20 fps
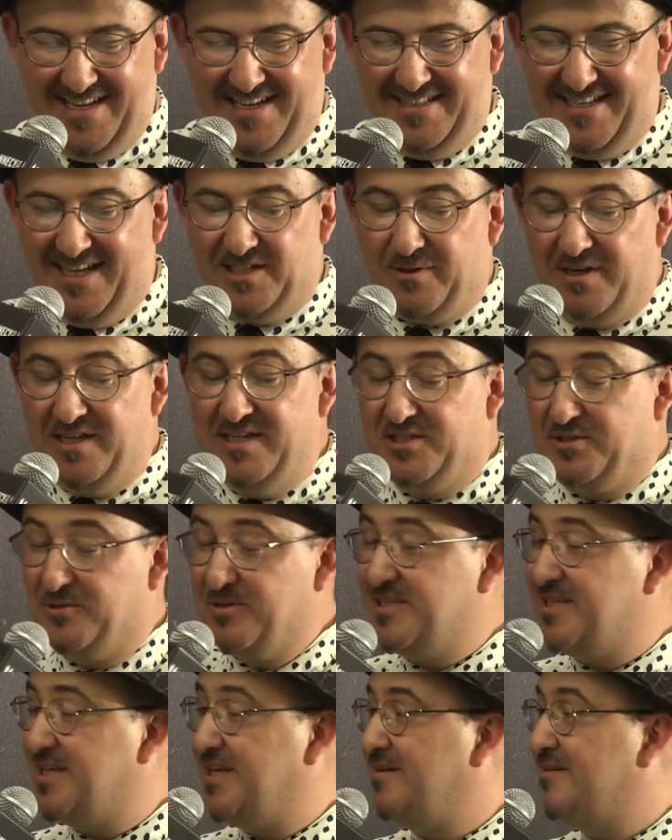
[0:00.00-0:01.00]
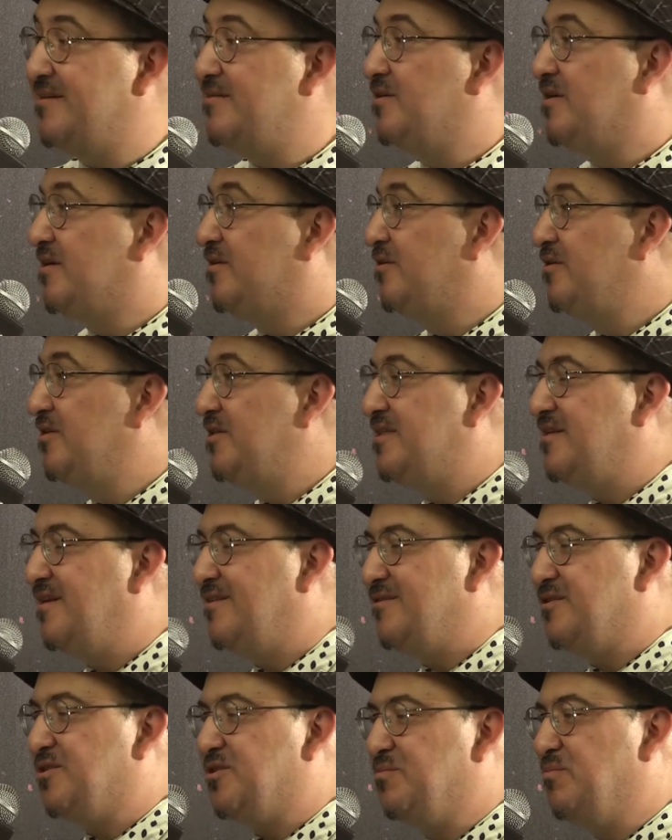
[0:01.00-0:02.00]
That's quite interesting. Could you
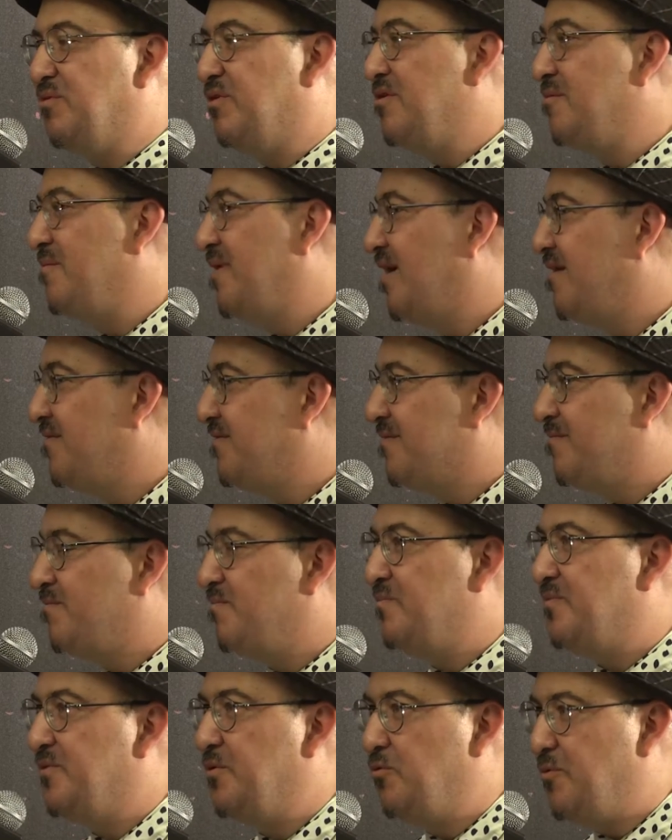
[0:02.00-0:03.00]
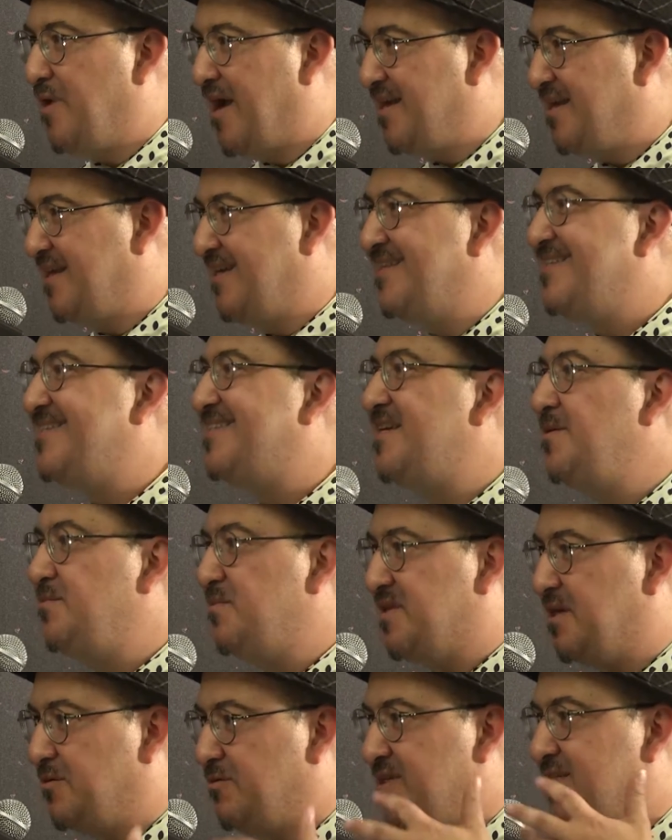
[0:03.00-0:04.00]
tell us more about the writing? It
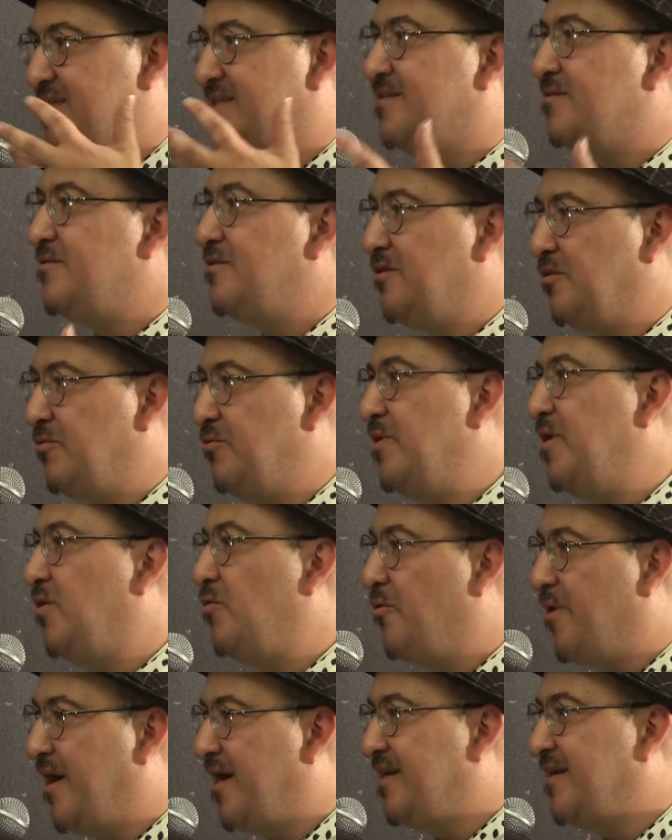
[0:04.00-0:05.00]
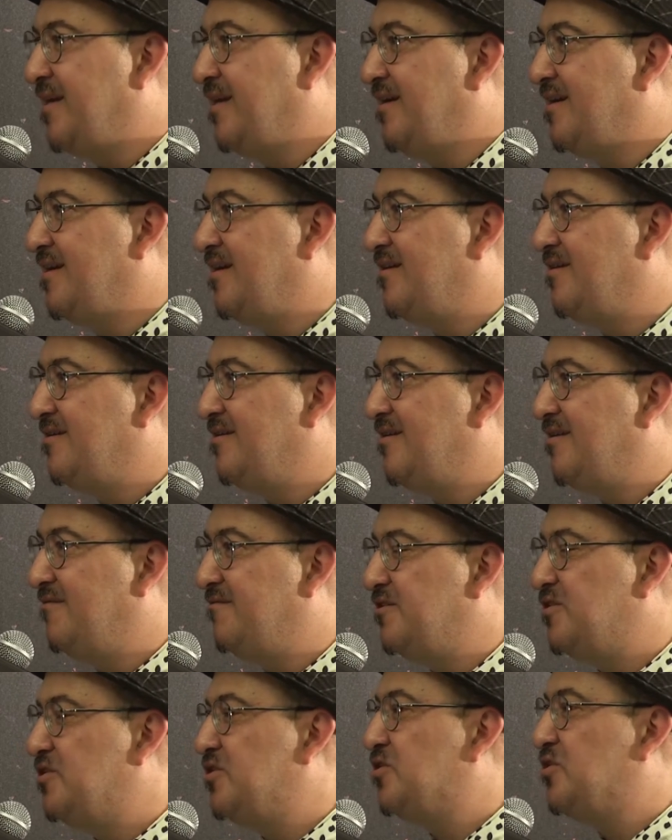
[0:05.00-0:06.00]
seems there is a real writing of
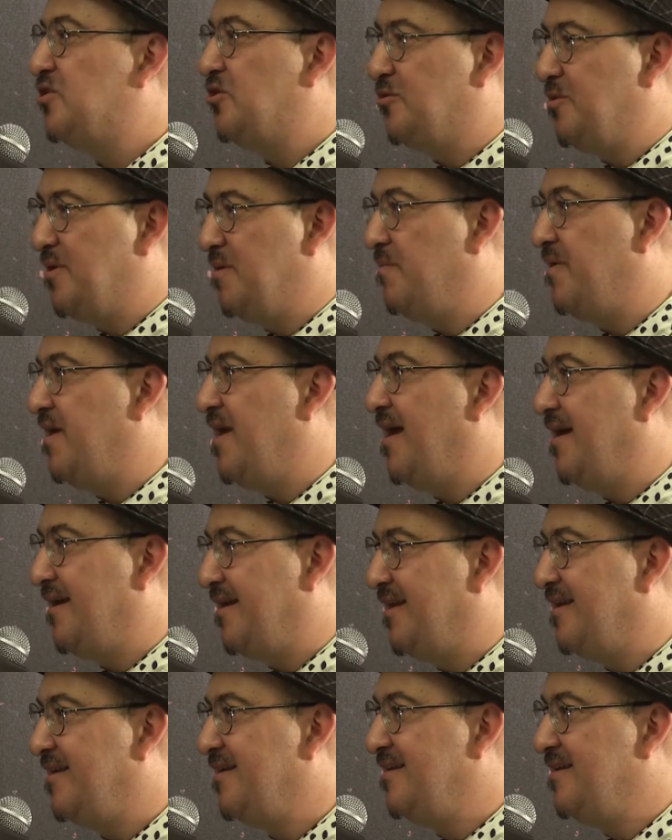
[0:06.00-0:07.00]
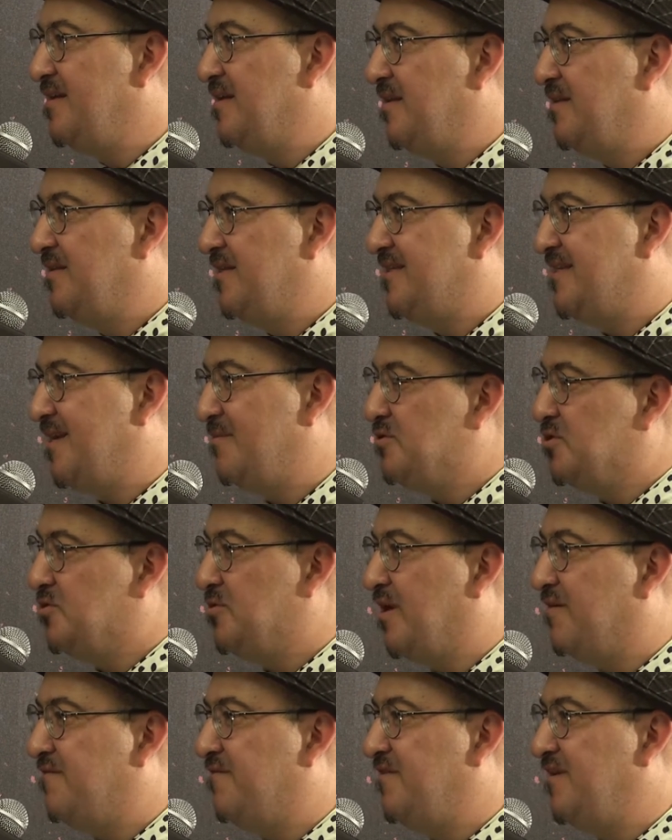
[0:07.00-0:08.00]
a story behind this
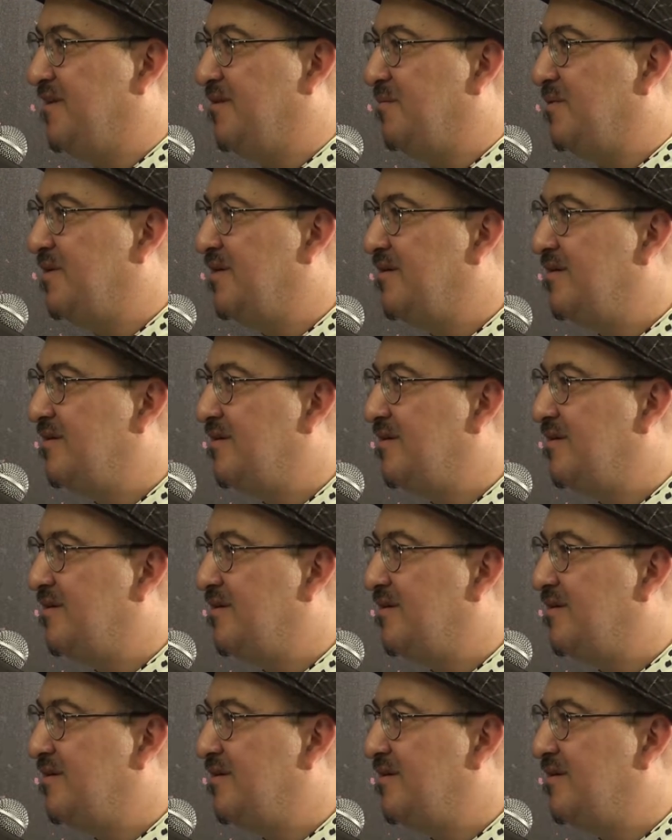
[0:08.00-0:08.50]
abstract film.